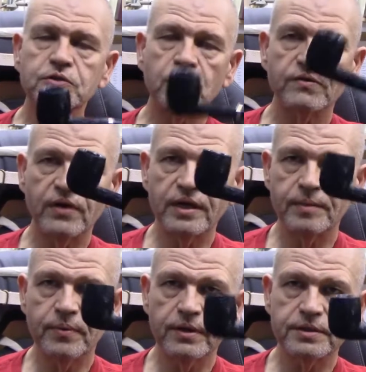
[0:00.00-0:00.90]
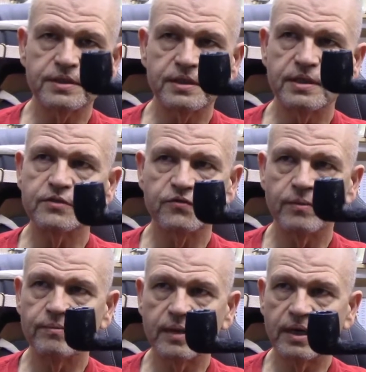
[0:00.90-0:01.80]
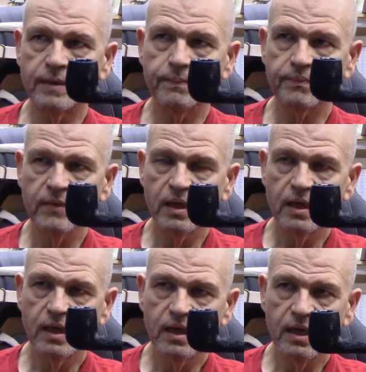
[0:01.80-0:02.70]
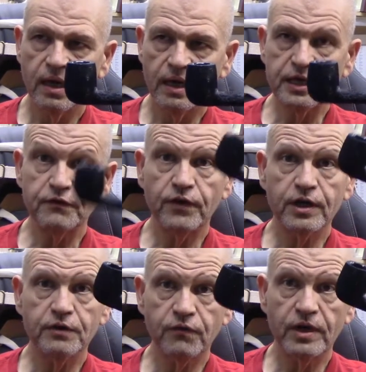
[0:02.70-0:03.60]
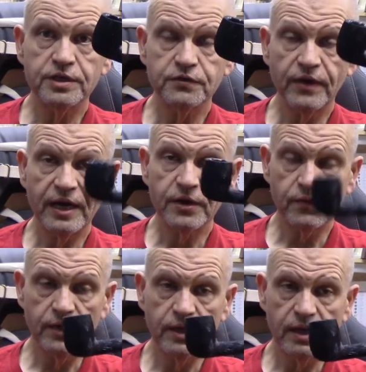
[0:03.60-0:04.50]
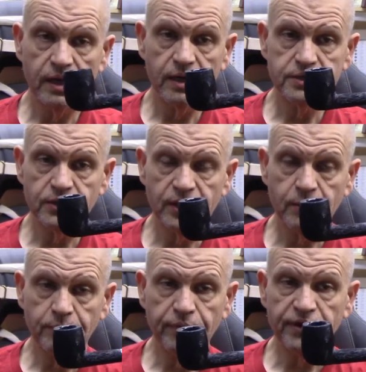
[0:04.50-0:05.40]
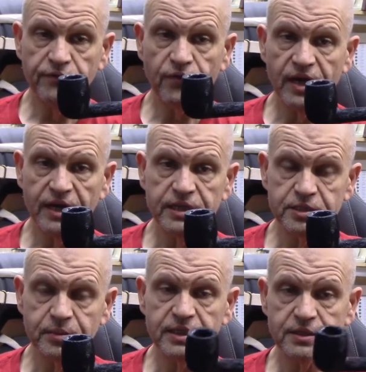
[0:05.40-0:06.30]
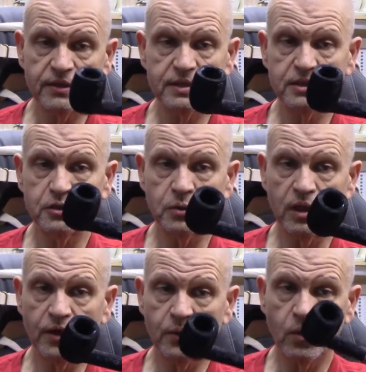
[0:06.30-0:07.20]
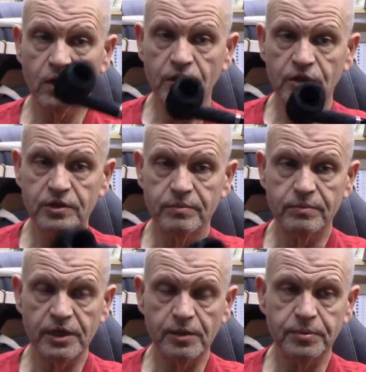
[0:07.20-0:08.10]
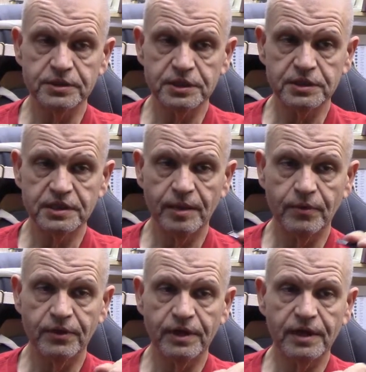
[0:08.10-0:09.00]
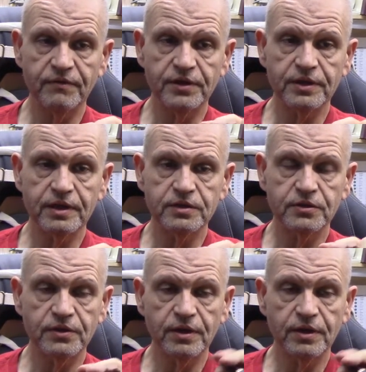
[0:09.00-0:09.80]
right, he purchased these from uh, a defunct French factory. Uh, so they were pre-phrased, but he still has to do a lot of work on them. You know, puts the stem on and everything. So they're